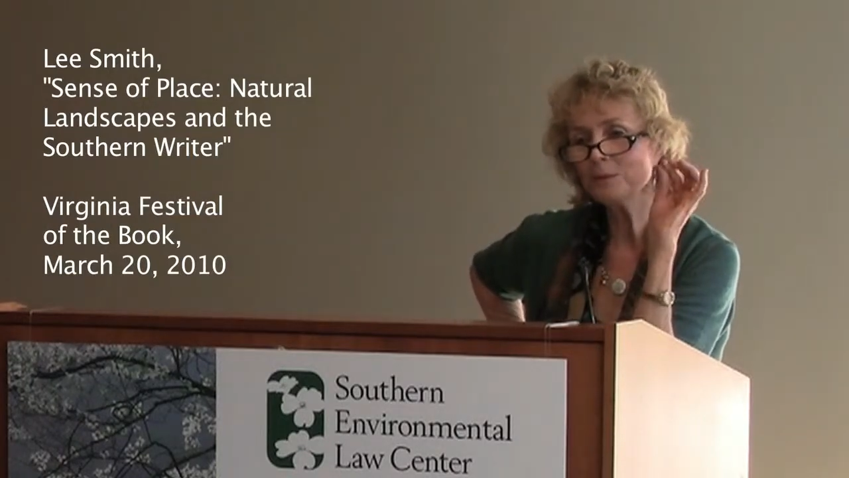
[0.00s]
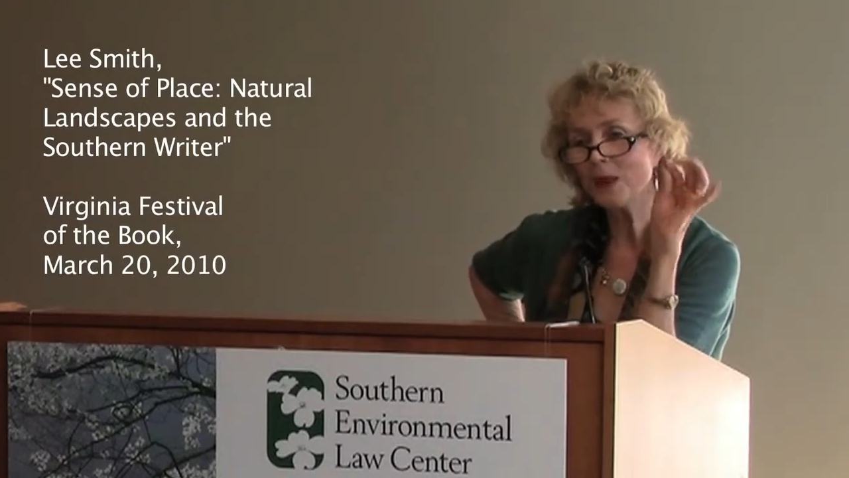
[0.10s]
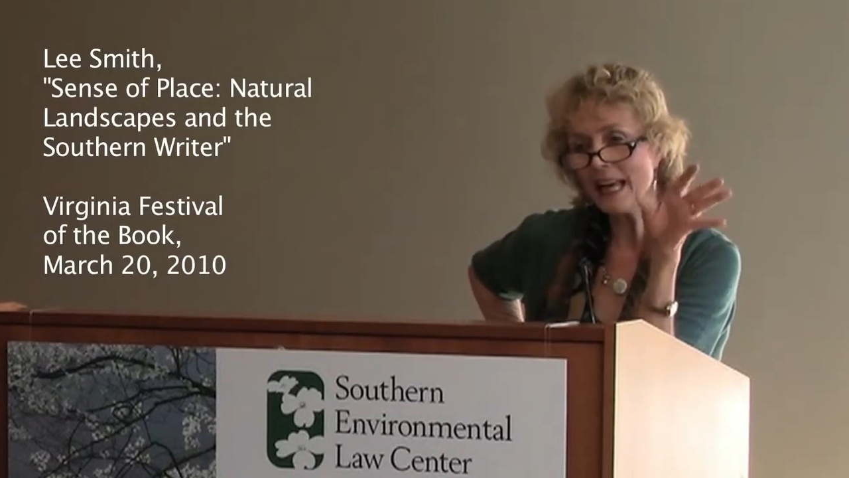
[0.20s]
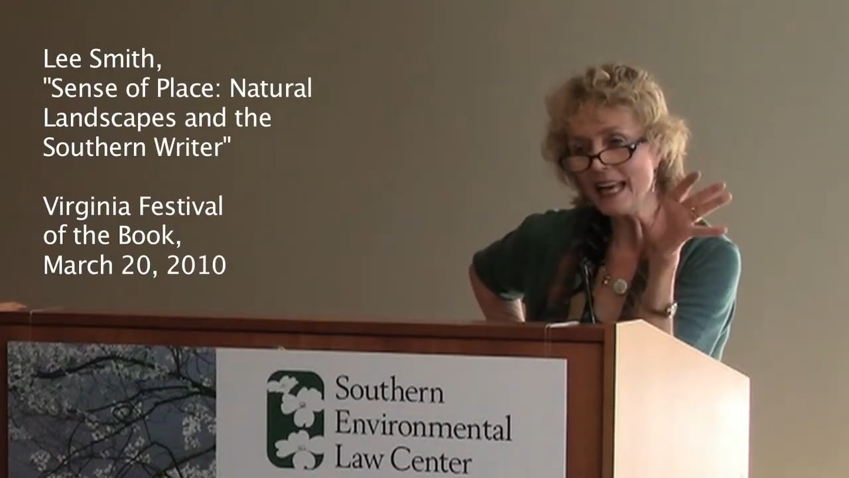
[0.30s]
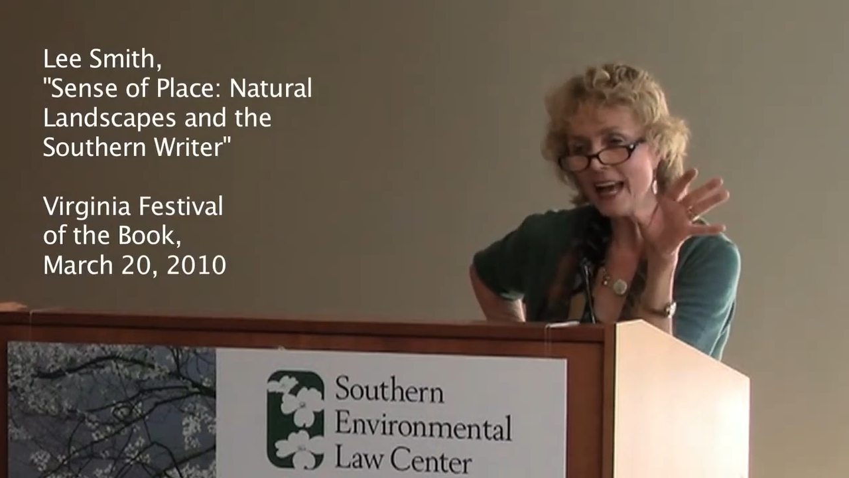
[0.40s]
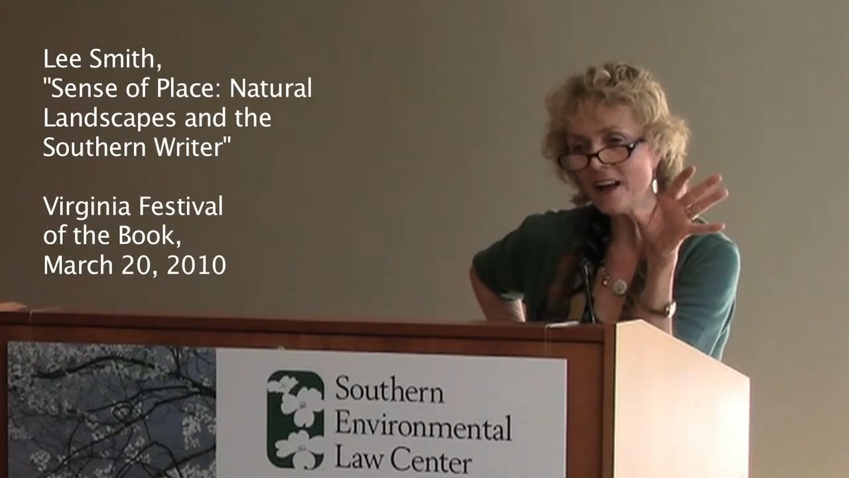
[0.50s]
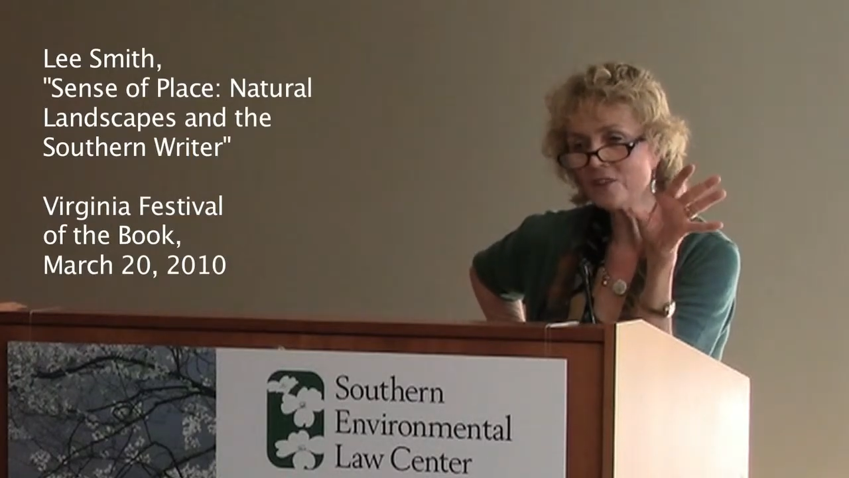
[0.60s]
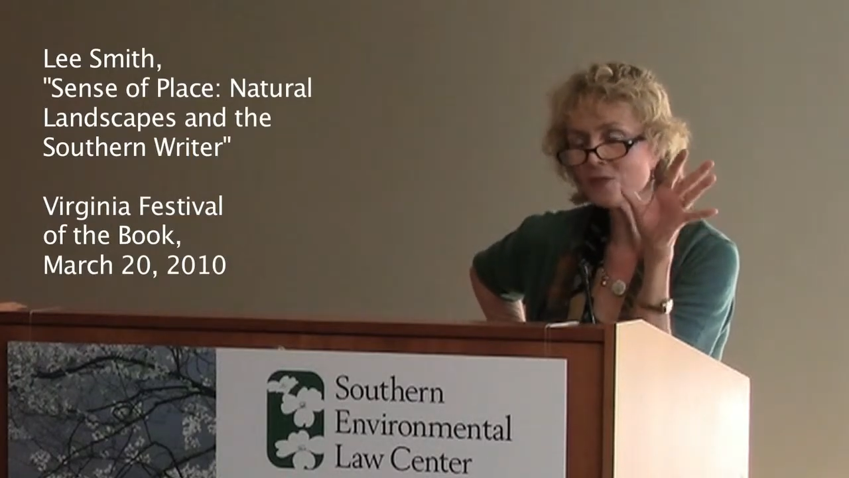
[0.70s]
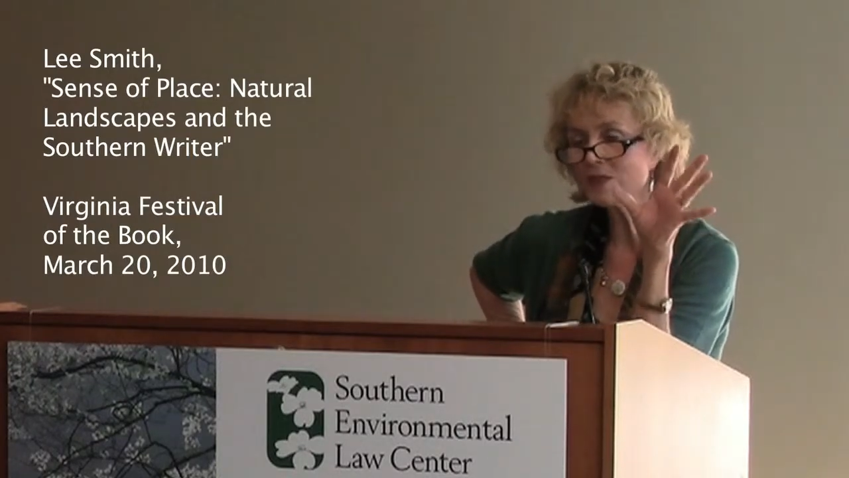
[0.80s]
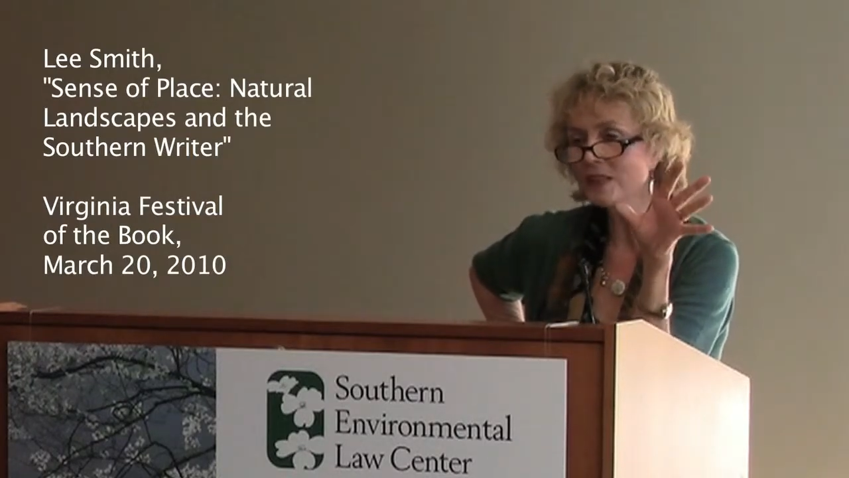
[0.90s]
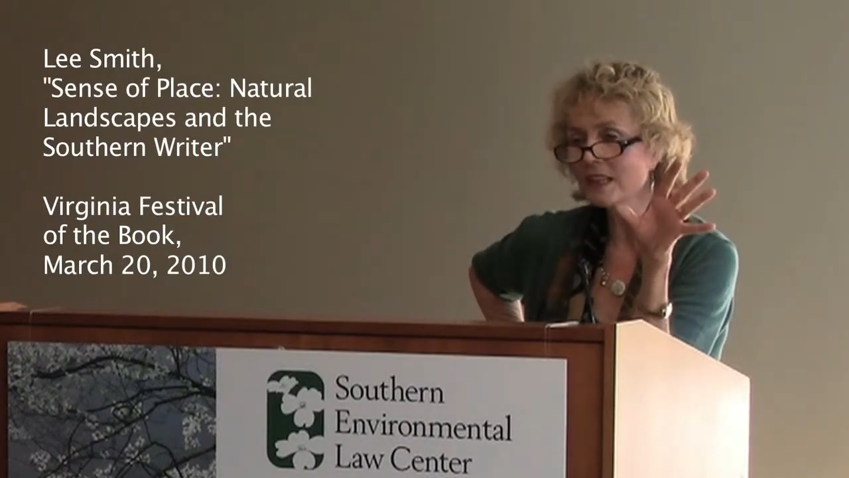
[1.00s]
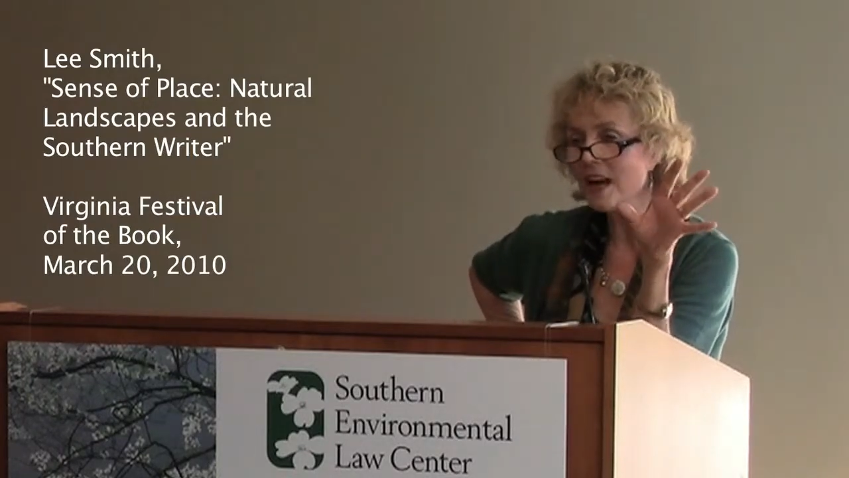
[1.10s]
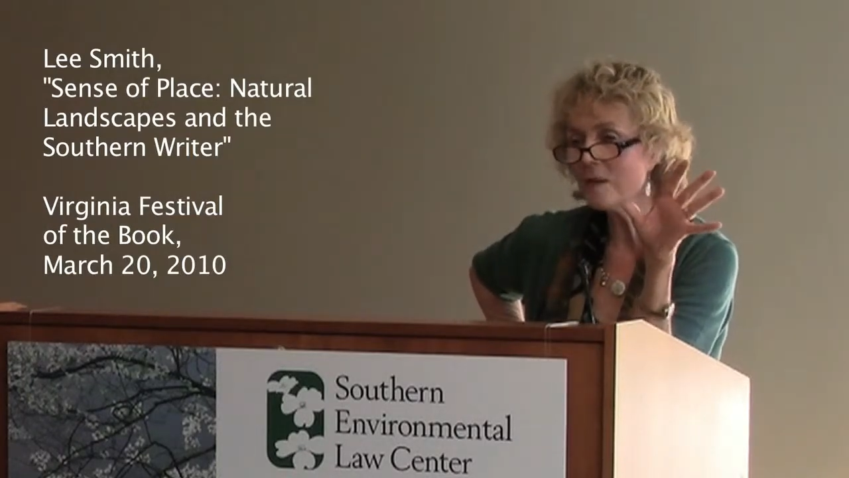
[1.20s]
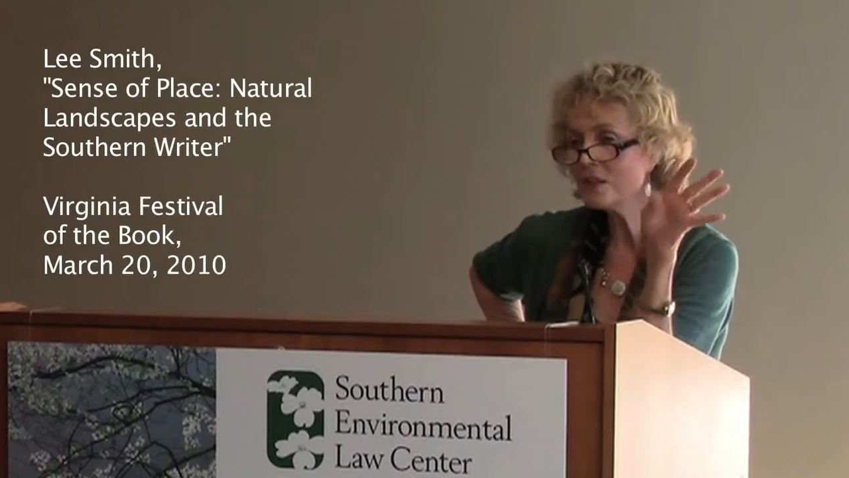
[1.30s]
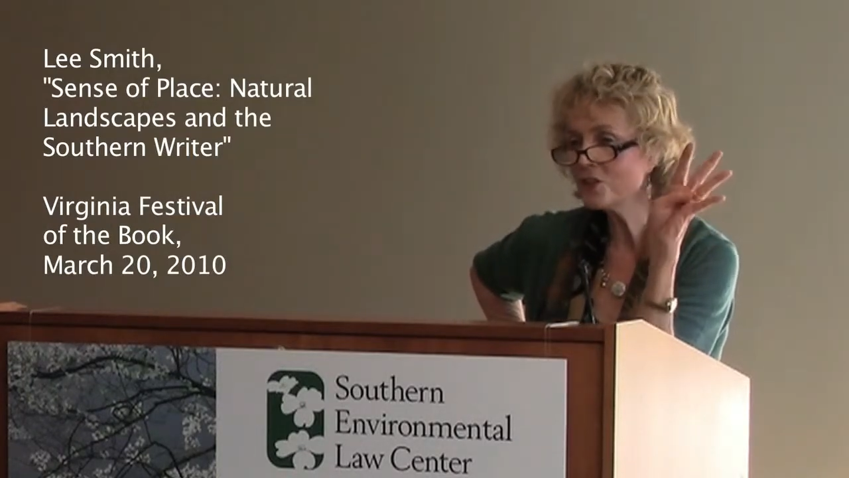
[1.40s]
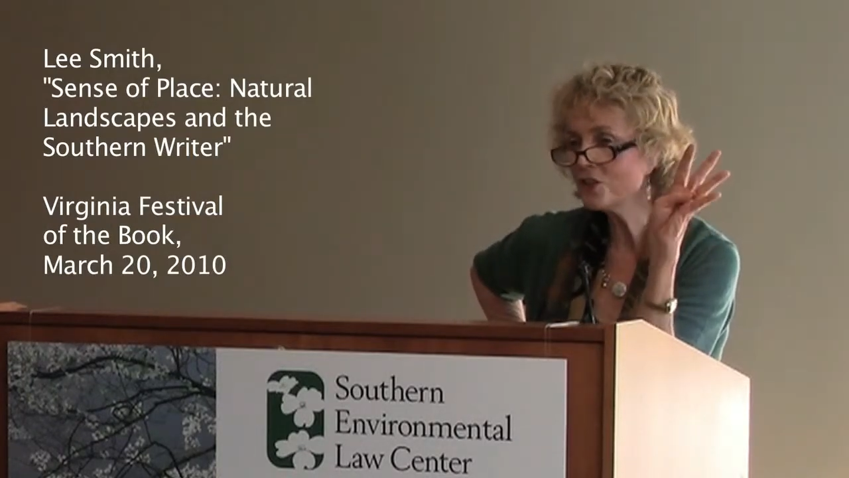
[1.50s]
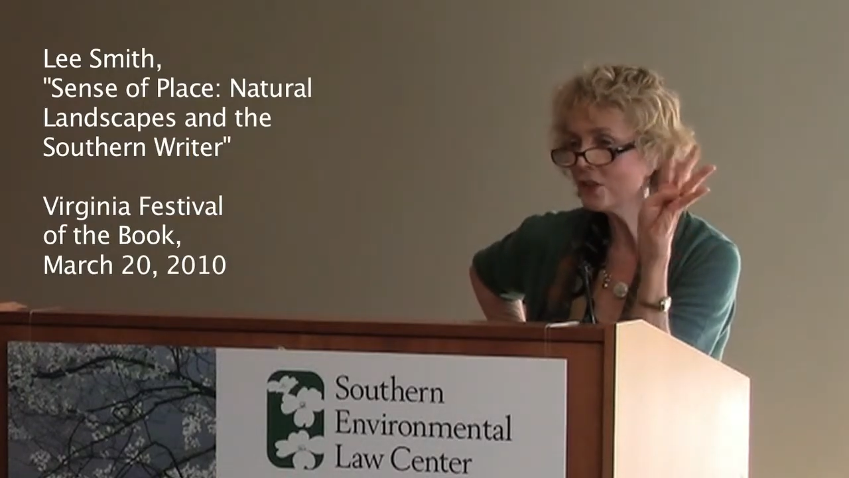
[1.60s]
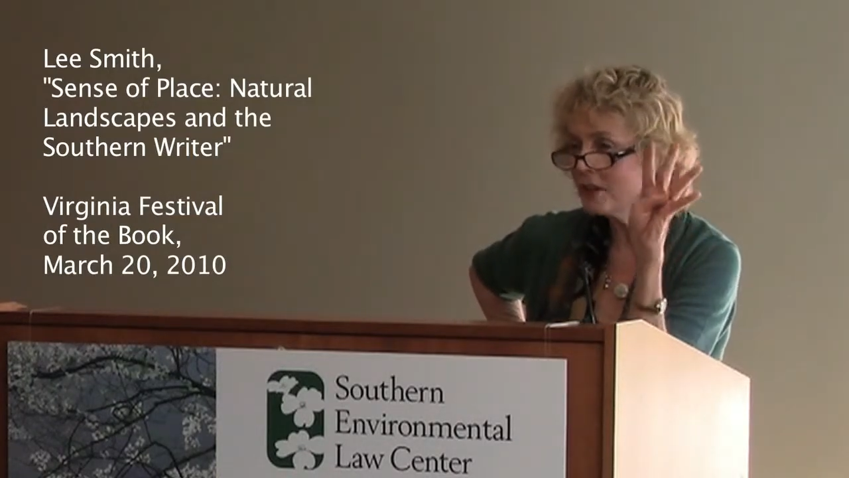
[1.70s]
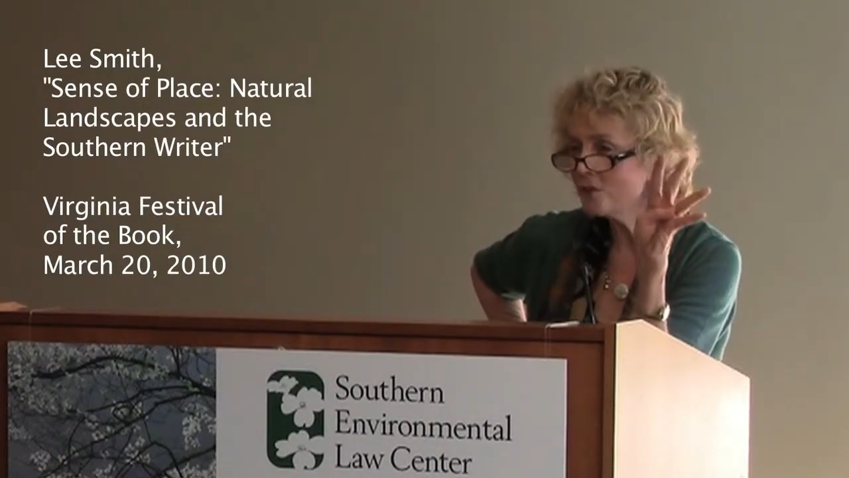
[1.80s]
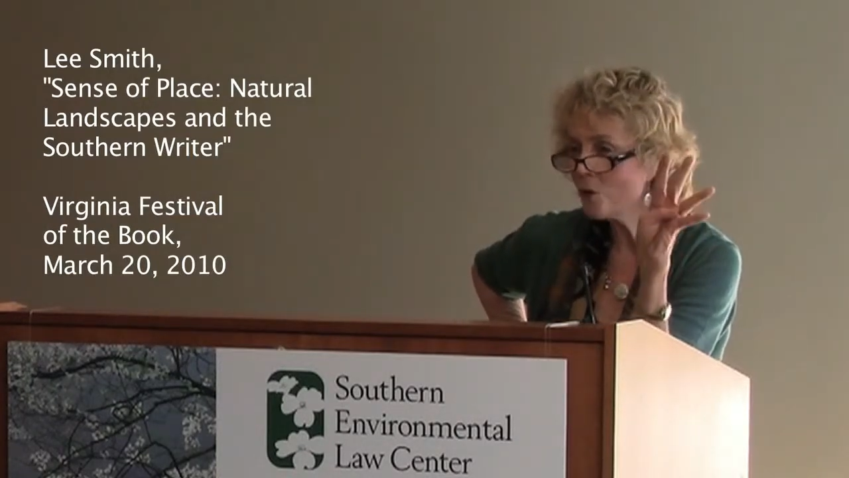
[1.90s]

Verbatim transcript: Playhouse was going to come and shoot a